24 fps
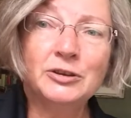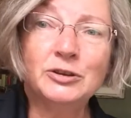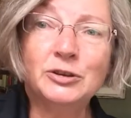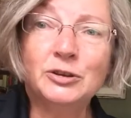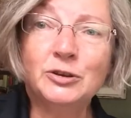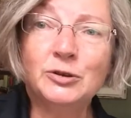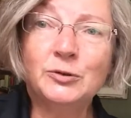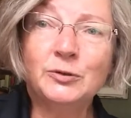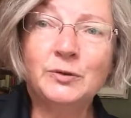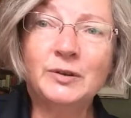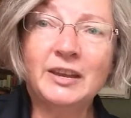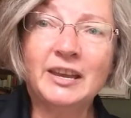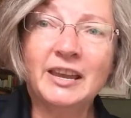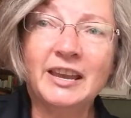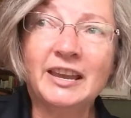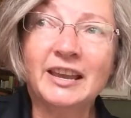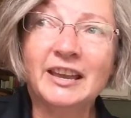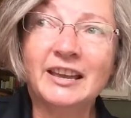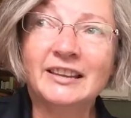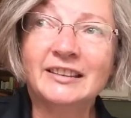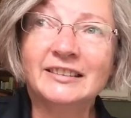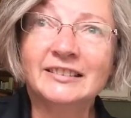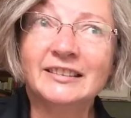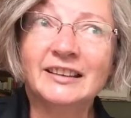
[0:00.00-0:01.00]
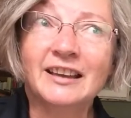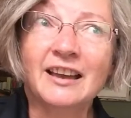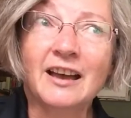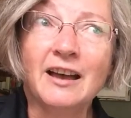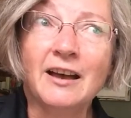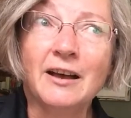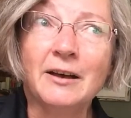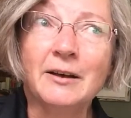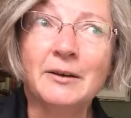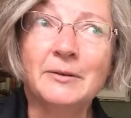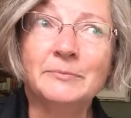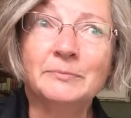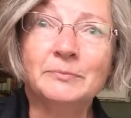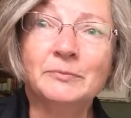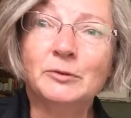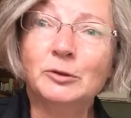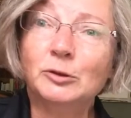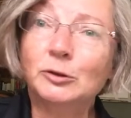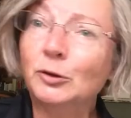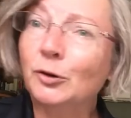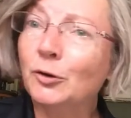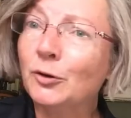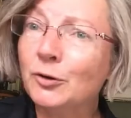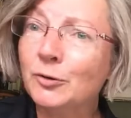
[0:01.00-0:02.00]
You can
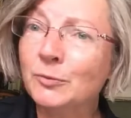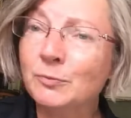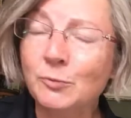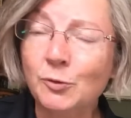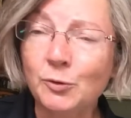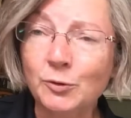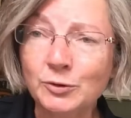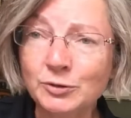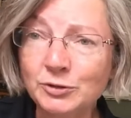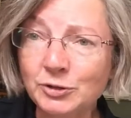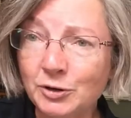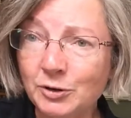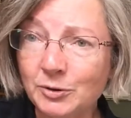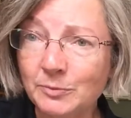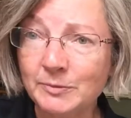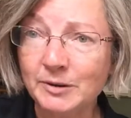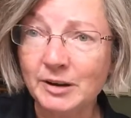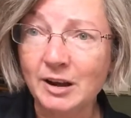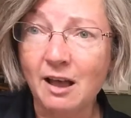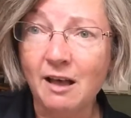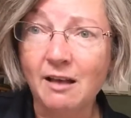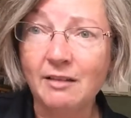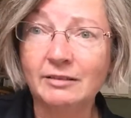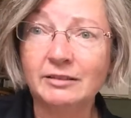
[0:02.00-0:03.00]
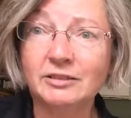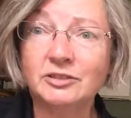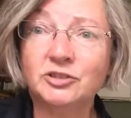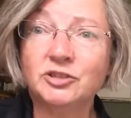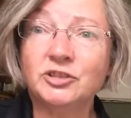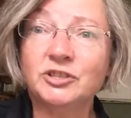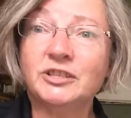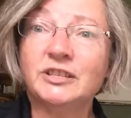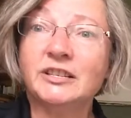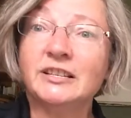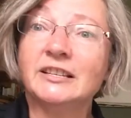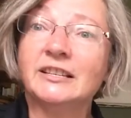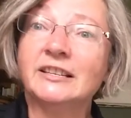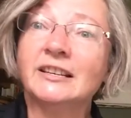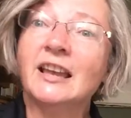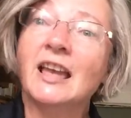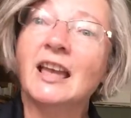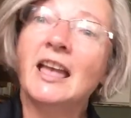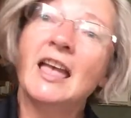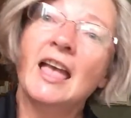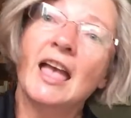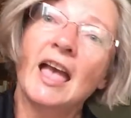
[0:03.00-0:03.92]
learn more terminology.